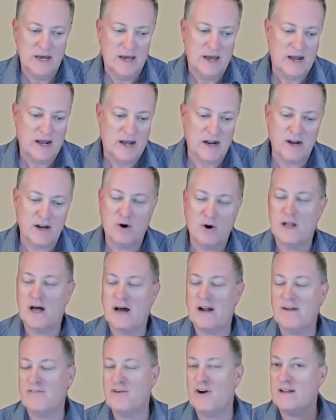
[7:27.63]
And I know a
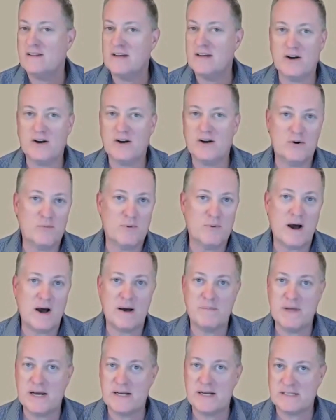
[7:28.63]
lot of you out there are going,
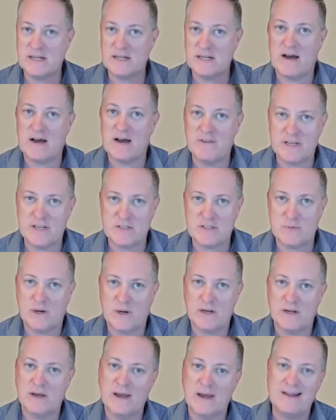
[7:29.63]
Rob, that's an obvious
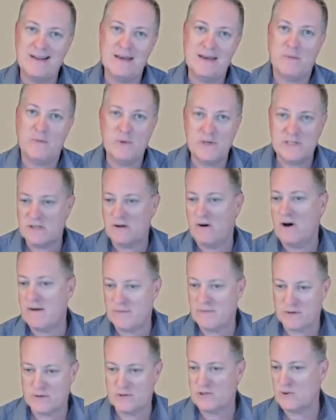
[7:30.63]
one. And yet we still
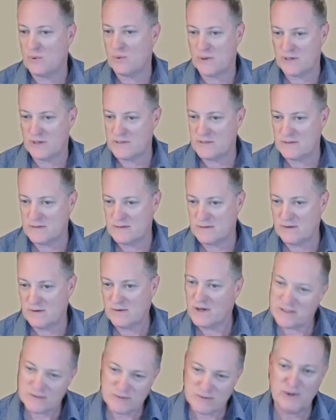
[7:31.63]
have those stories. So
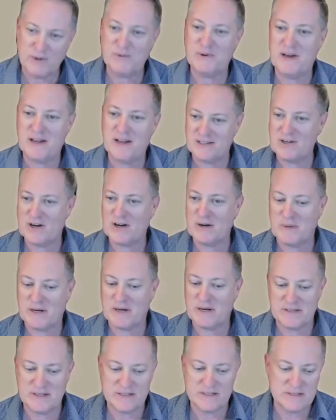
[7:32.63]
that's why we got to talk
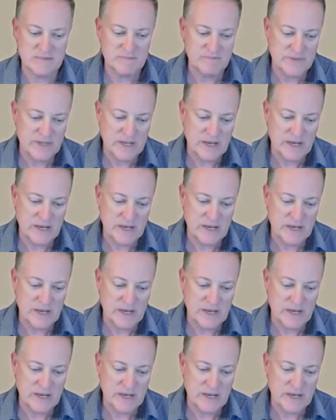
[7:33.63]
about this.